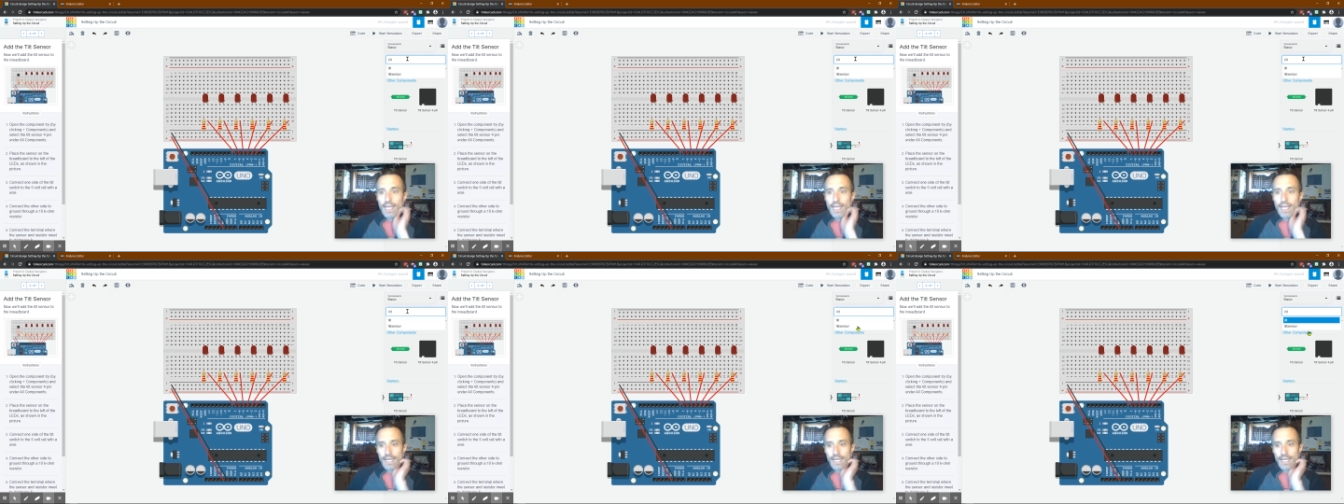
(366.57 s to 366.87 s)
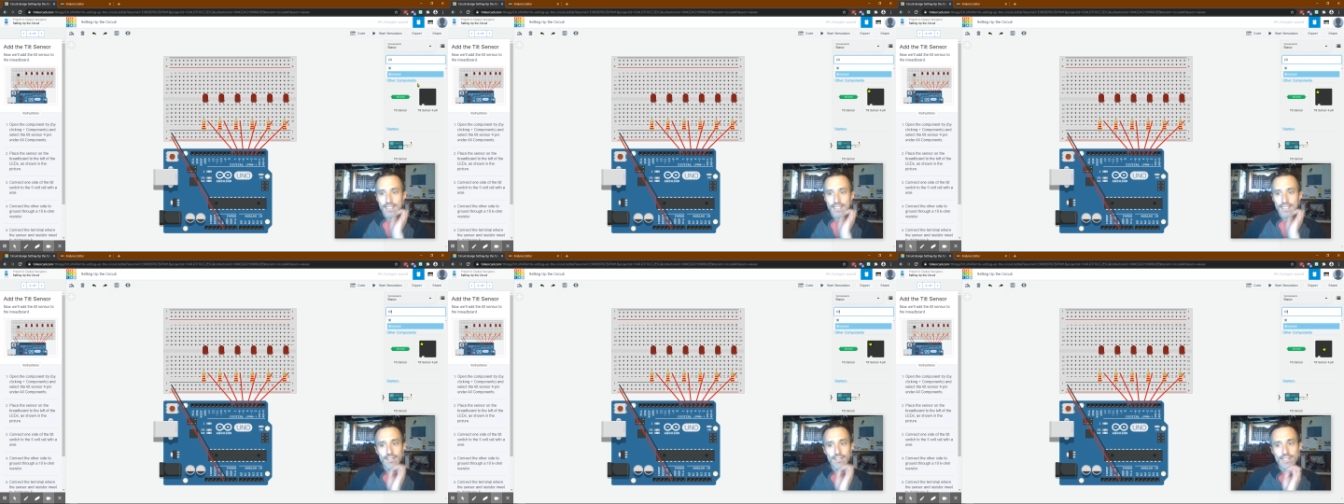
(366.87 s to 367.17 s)
A
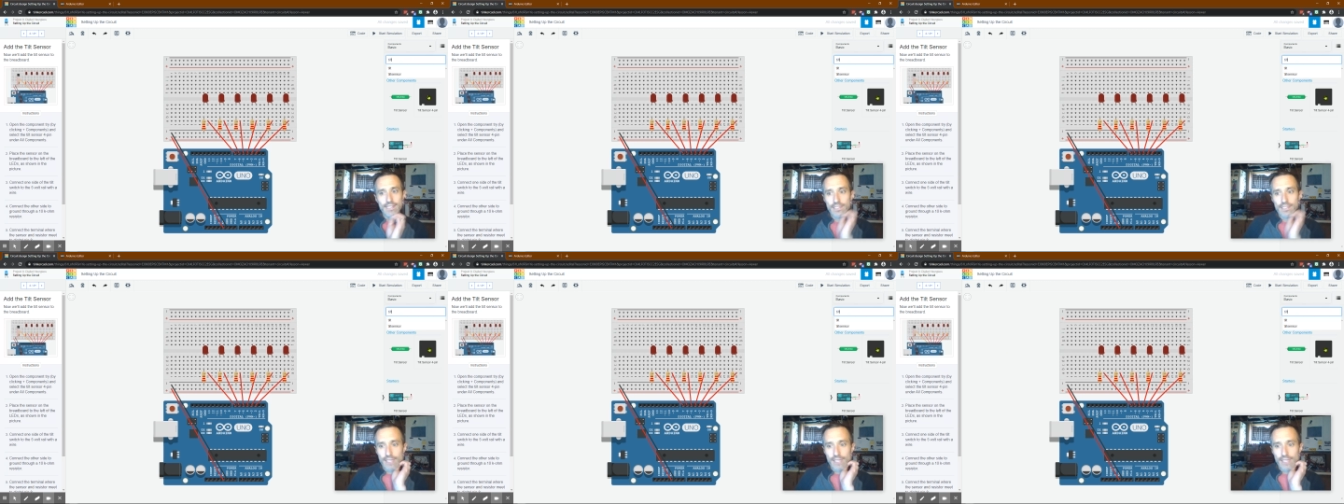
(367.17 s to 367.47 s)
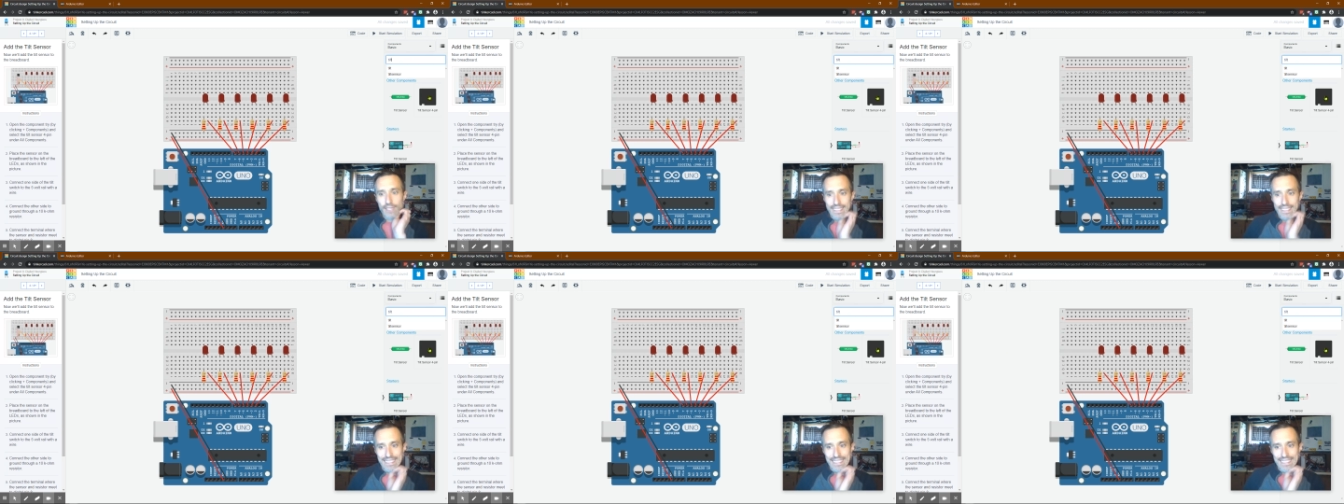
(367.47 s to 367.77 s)
tilt sensor
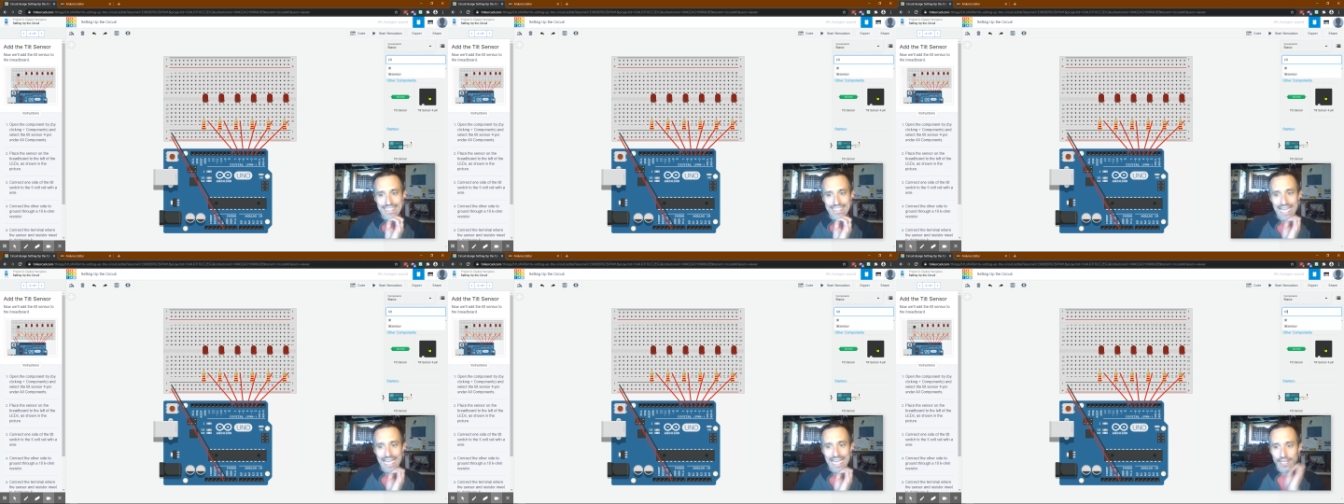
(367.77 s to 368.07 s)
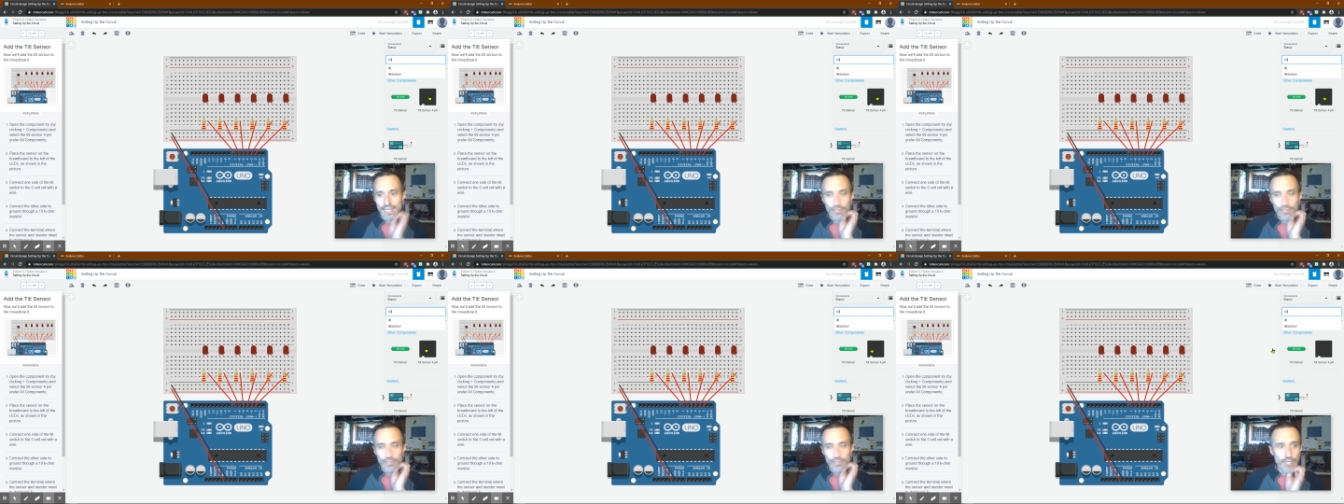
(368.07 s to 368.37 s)
is
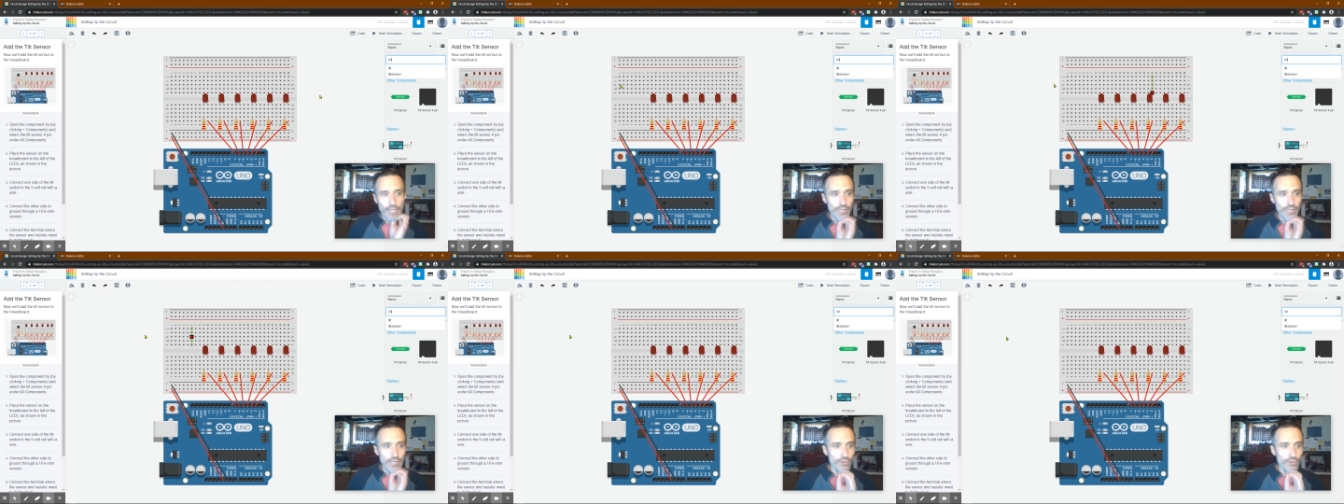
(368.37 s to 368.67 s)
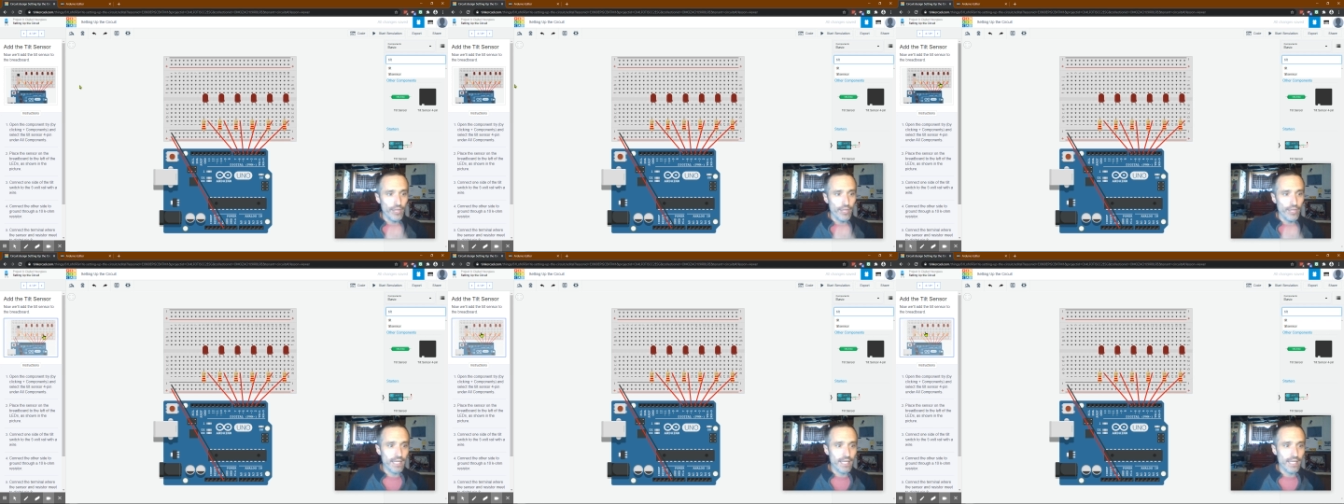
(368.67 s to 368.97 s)
exactly what you
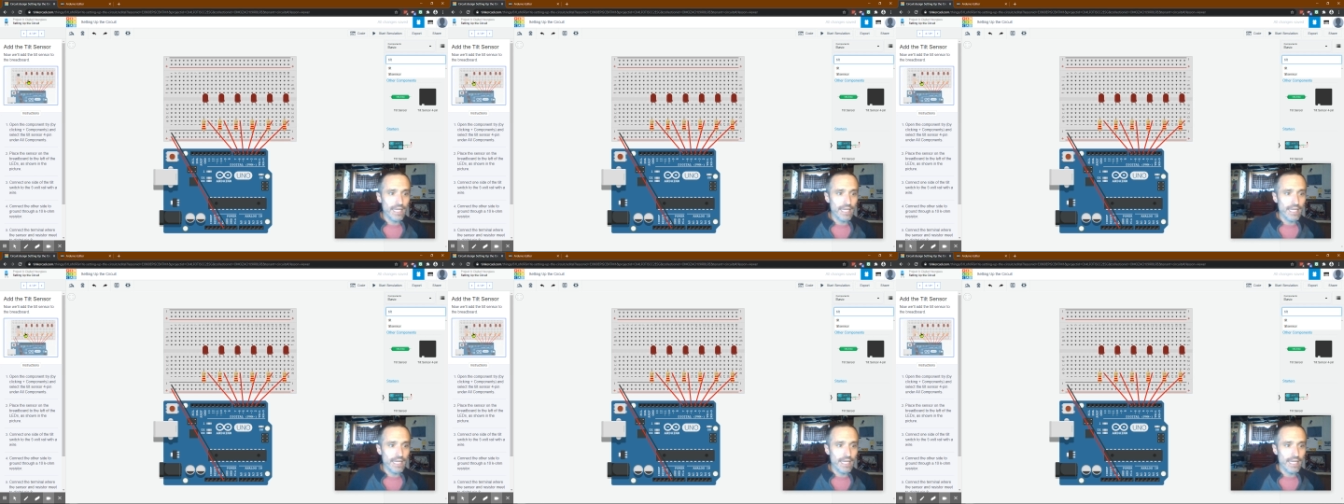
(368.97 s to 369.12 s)
think.